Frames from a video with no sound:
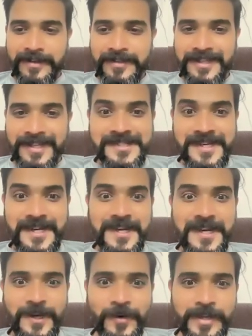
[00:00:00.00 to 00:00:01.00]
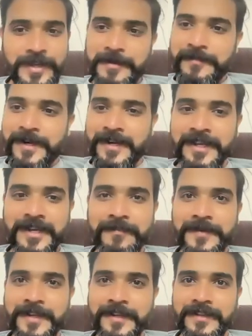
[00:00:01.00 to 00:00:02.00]
There's literally no email marketing
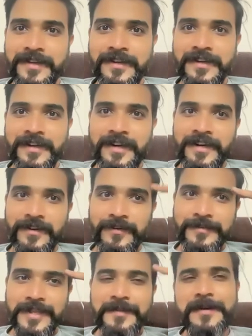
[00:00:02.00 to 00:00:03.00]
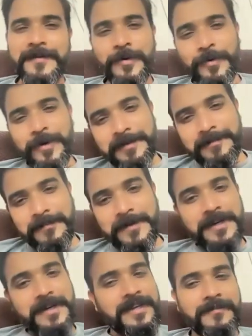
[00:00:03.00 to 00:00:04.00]
company in the country right now. There might be cold email
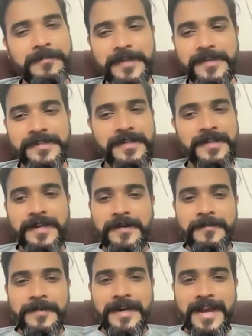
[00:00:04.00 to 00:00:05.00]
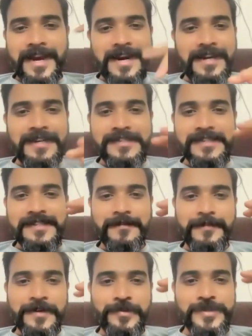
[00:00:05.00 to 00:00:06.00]
marketing companies, but I hardly see
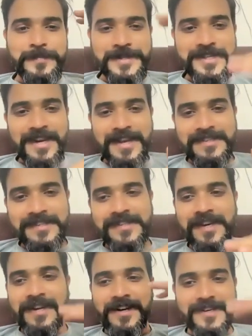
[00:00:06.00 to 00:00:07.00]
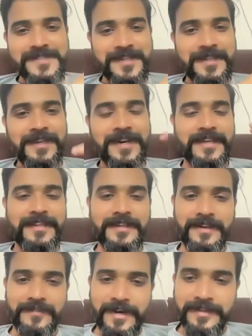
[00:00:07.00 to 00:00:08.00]
somebody who specializes and does the thing like
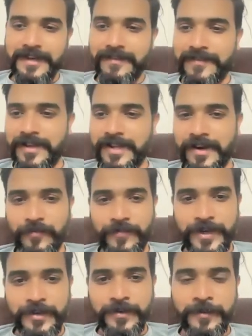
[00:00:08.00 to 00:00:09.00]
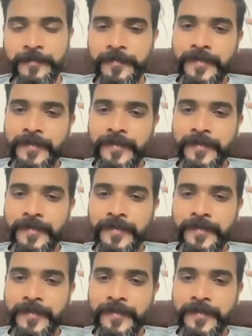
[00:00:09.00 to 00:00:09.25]
at the level that we do.